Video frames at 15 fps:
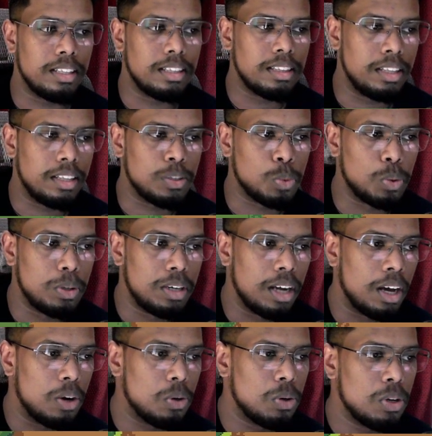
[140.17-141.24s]
this would
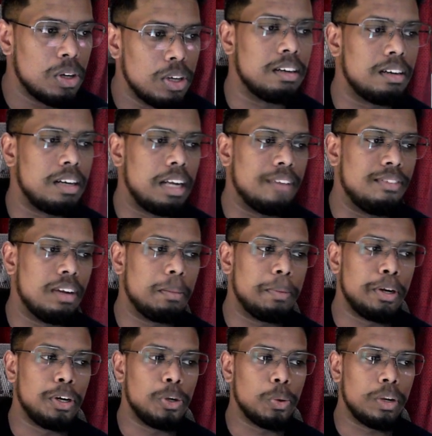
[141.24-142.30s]
now develop
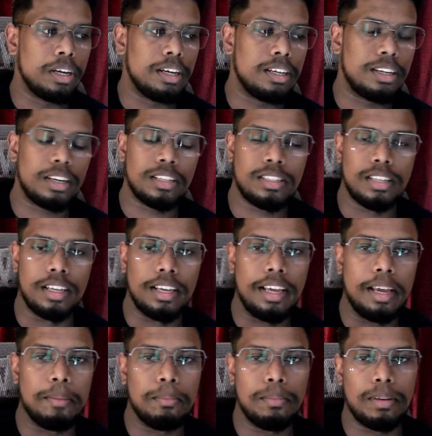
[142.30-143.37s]
into an interesting
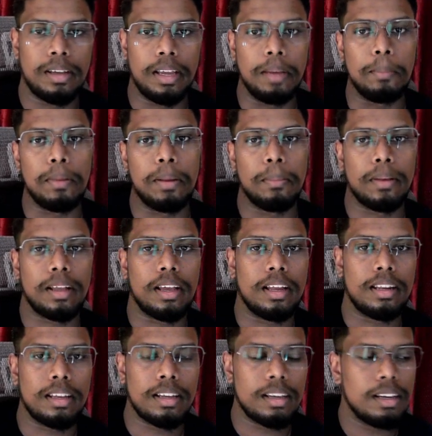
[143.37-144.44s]
gameplay
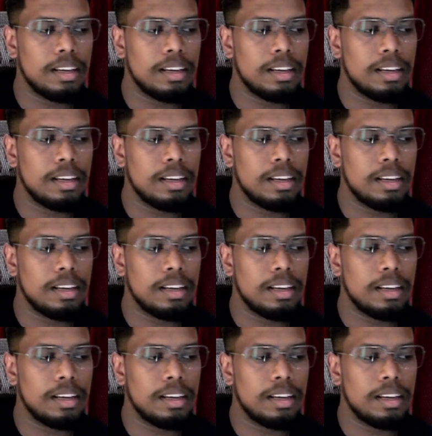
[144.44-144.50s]
mechanic.